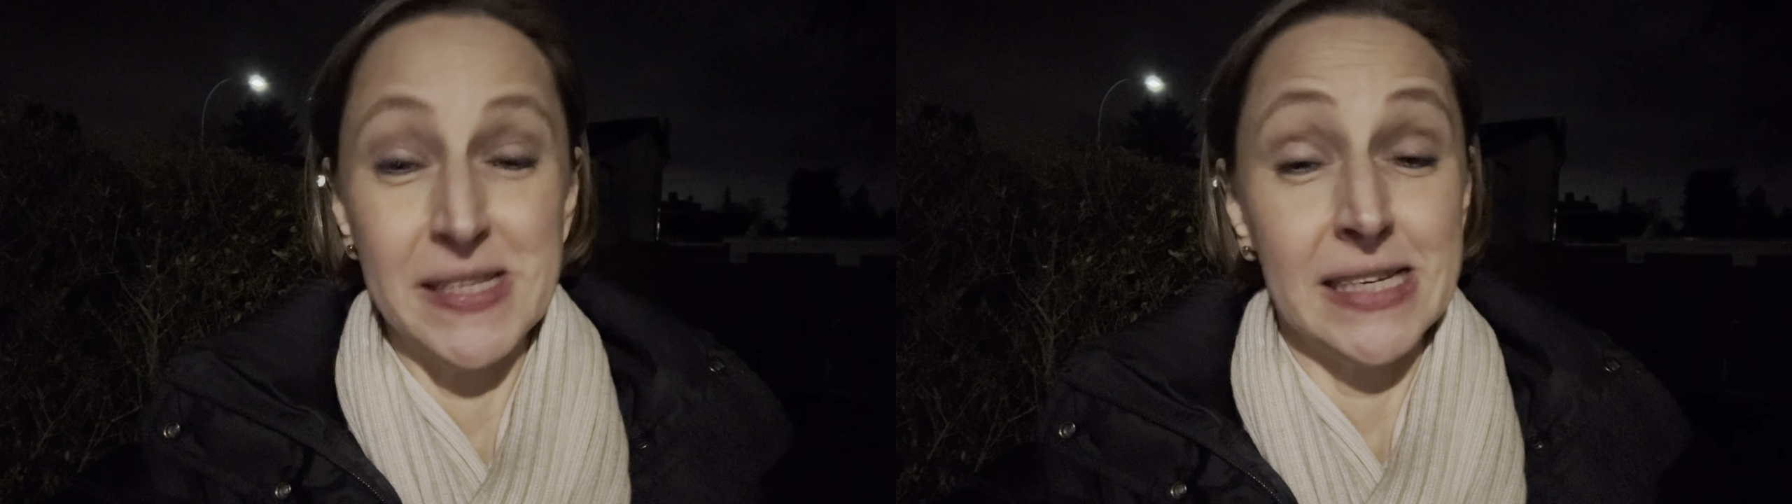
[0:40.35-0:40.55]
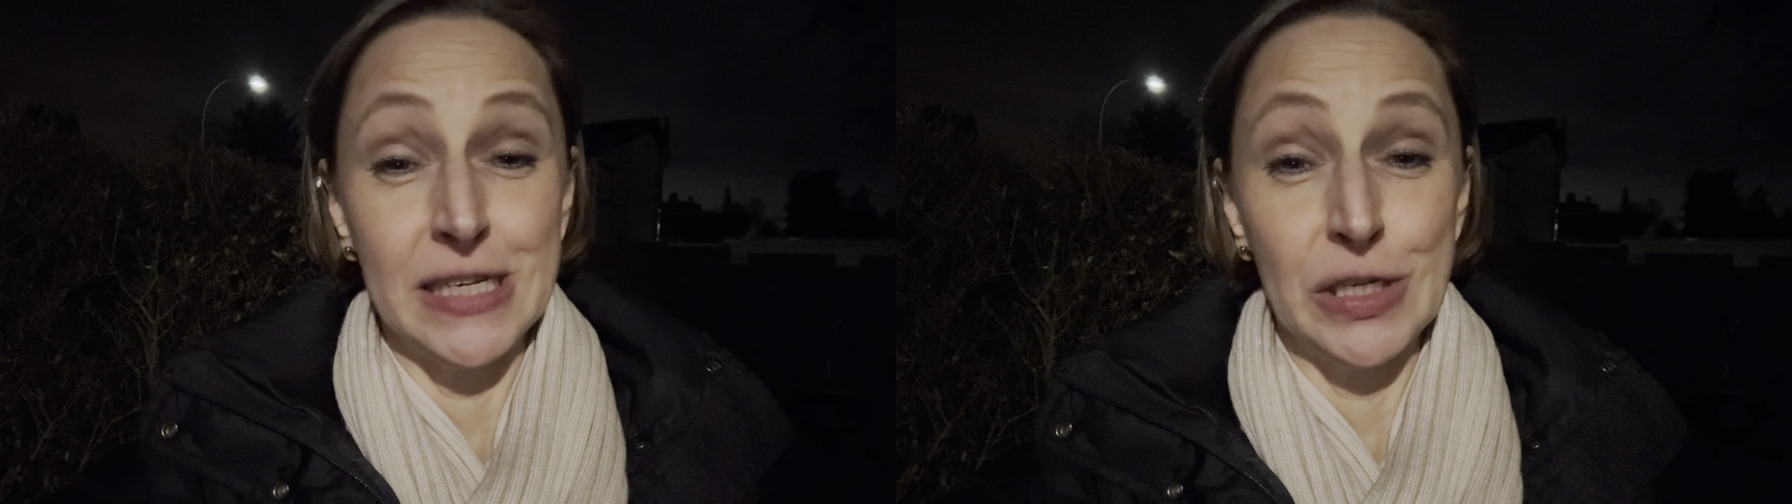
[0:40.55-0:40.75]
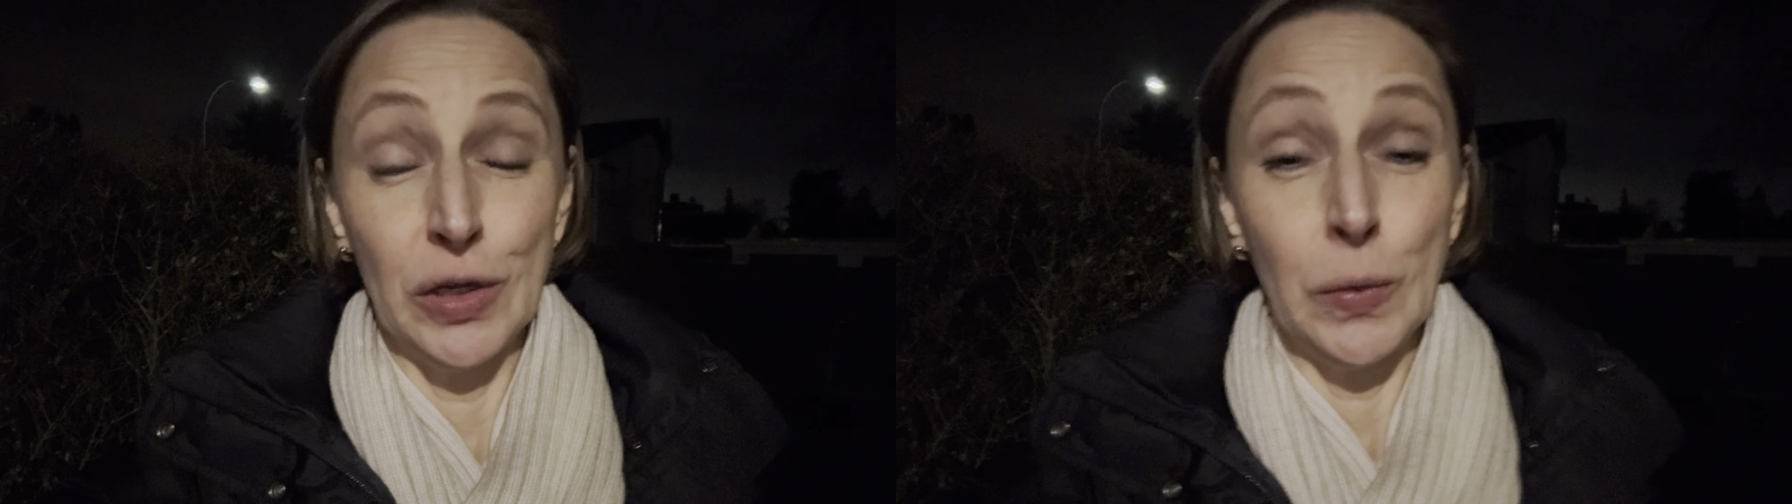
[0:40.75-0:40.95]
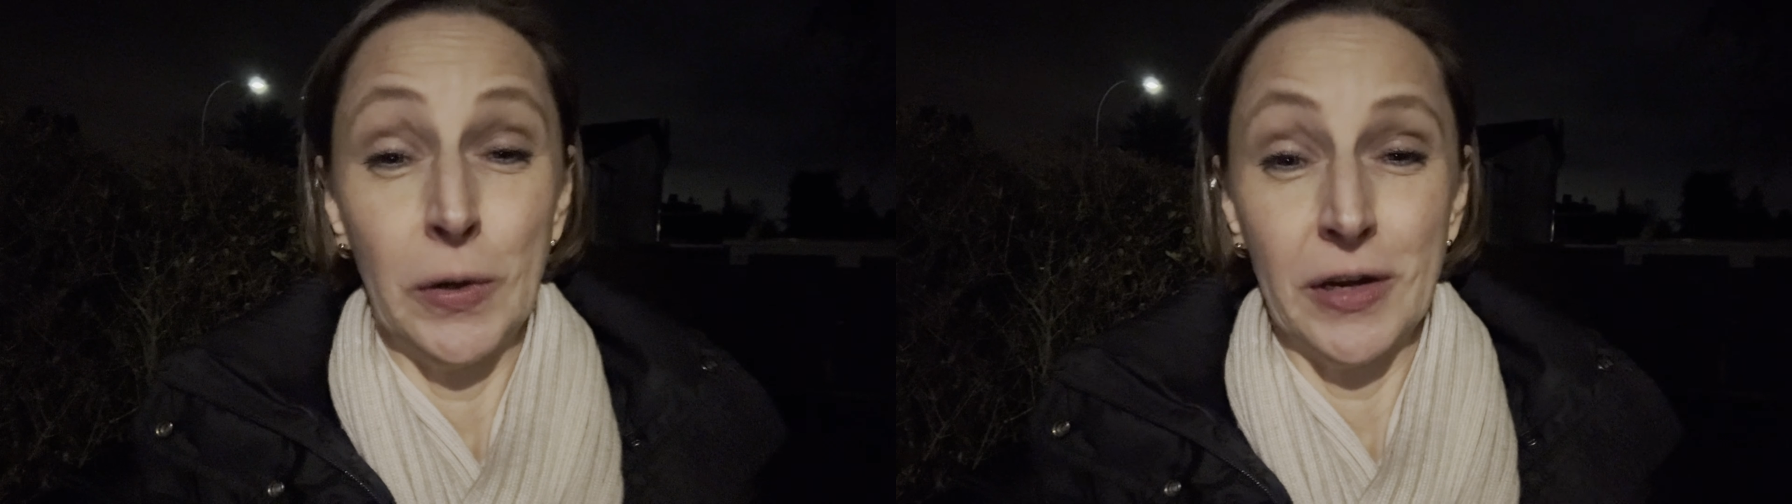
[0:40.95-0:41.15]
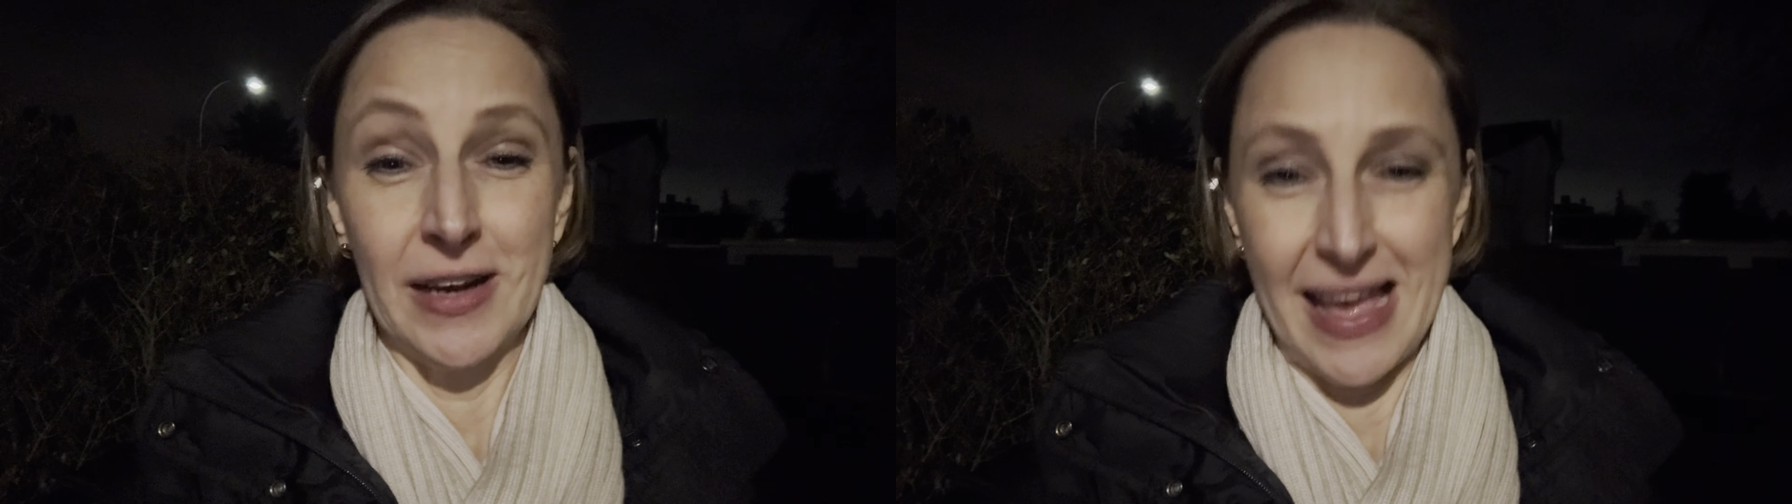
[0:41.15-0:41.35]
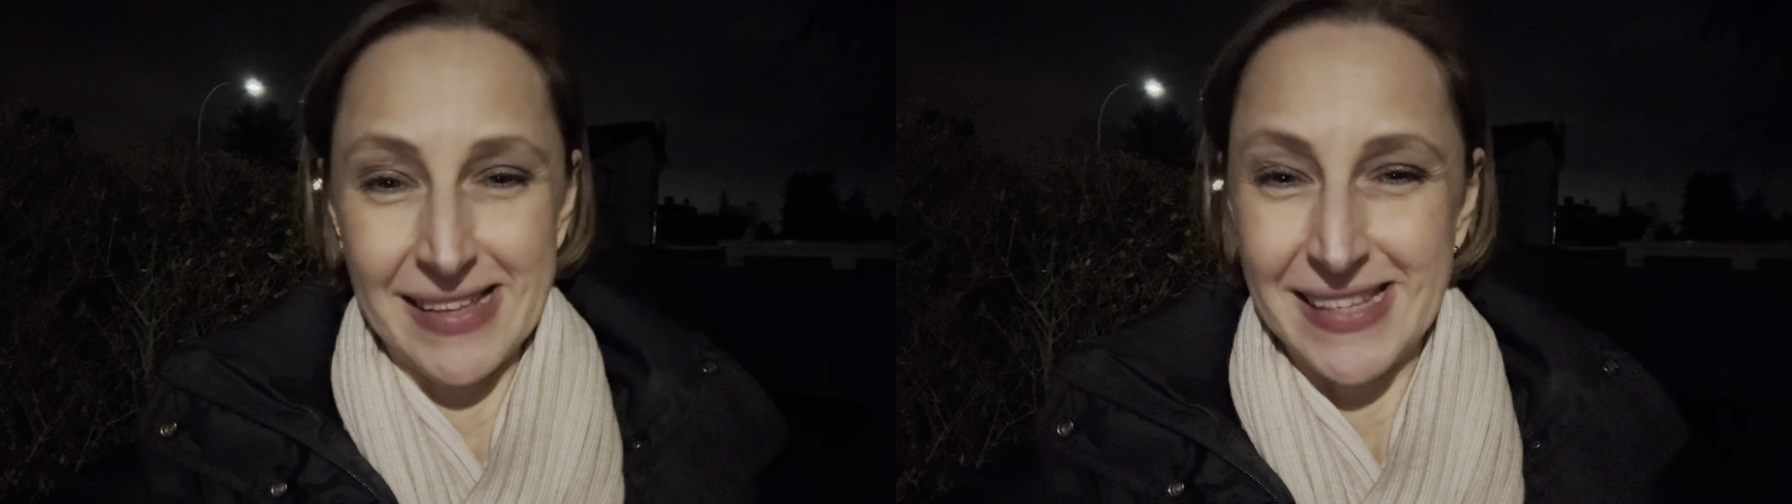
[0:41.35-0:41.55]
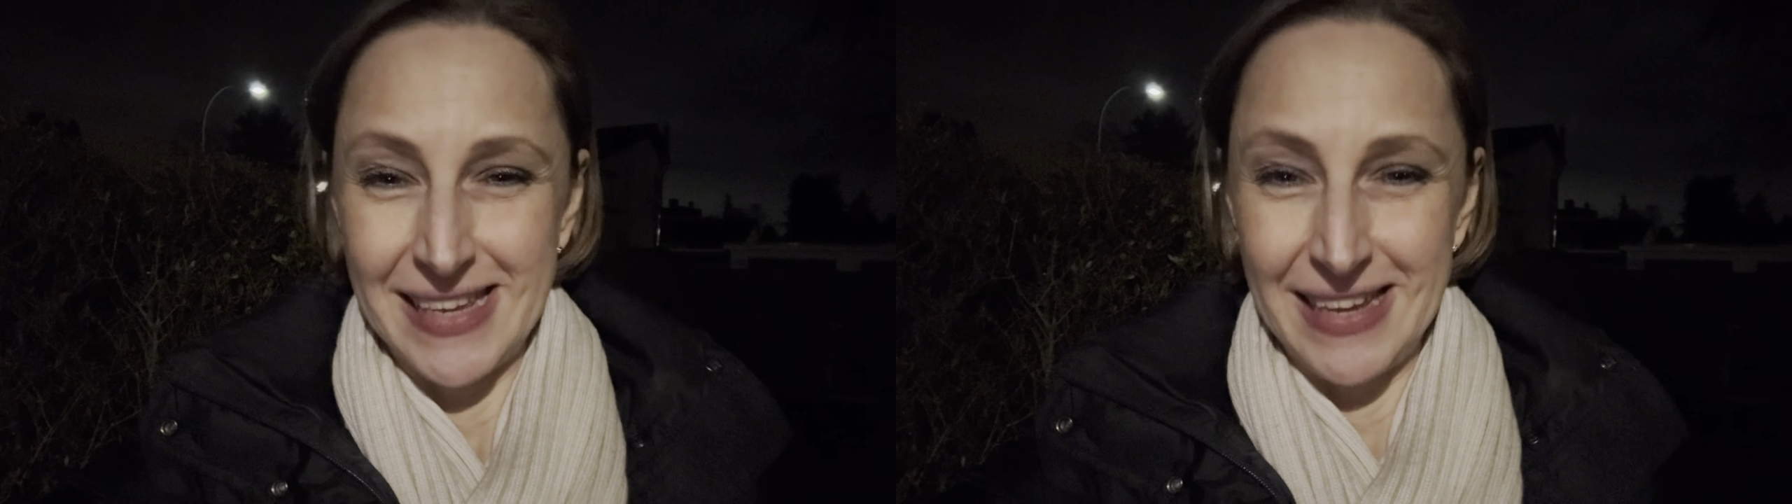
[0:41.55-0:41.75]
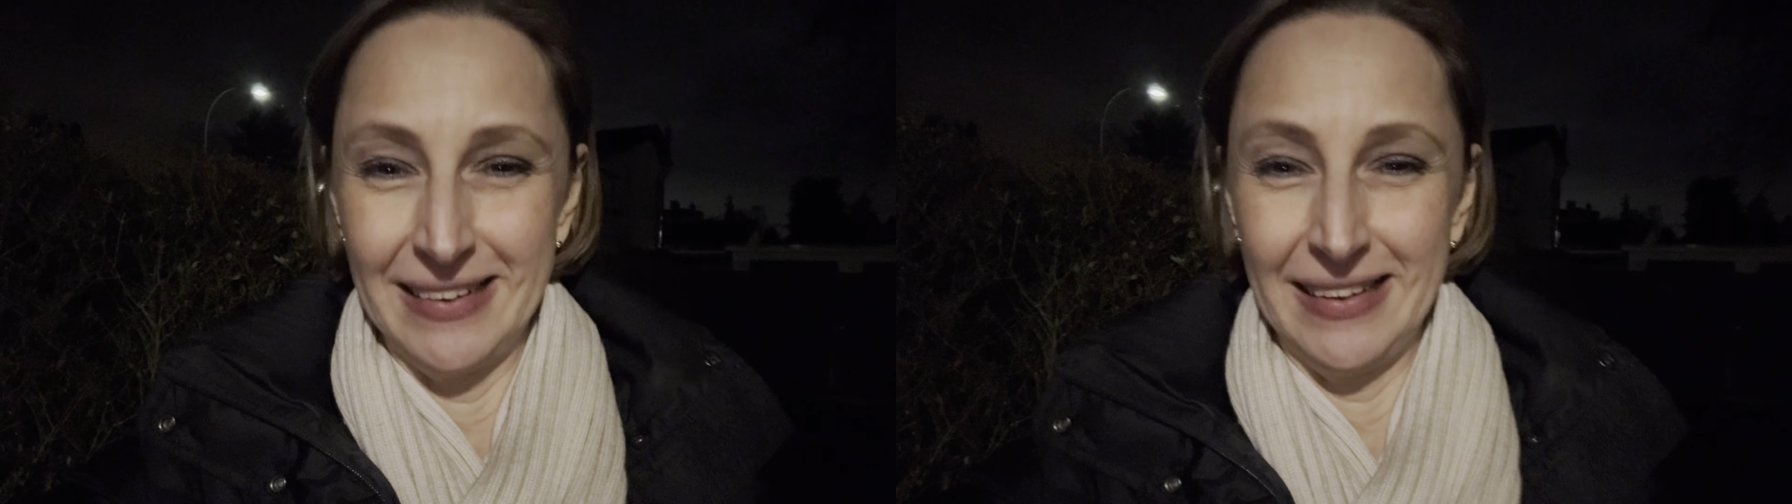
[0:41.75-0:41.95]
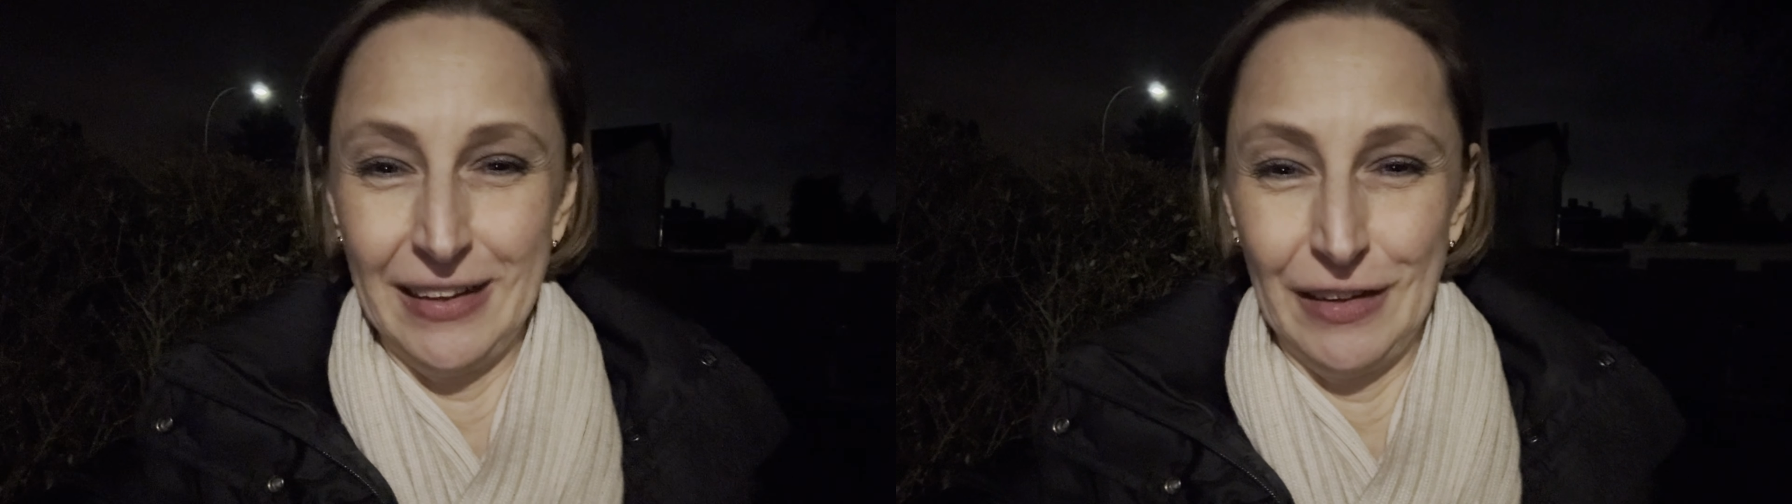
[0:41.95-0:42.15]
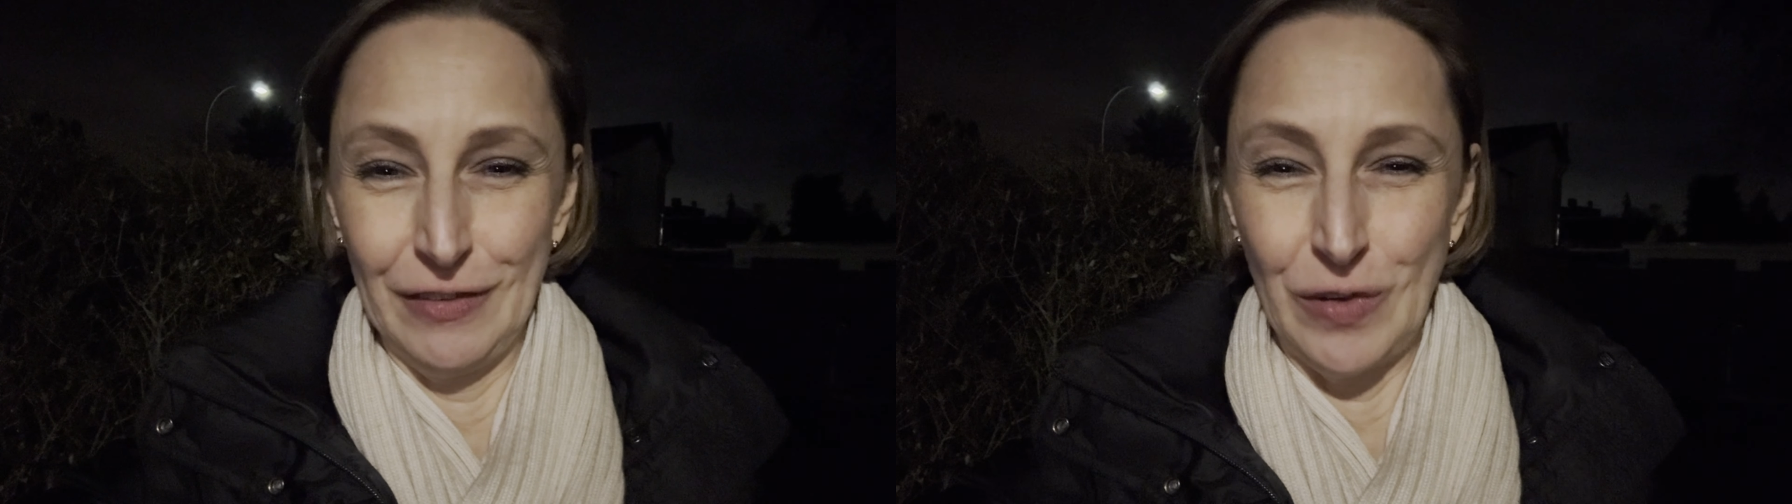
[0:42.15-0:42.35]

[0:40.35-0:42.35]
did not work last year for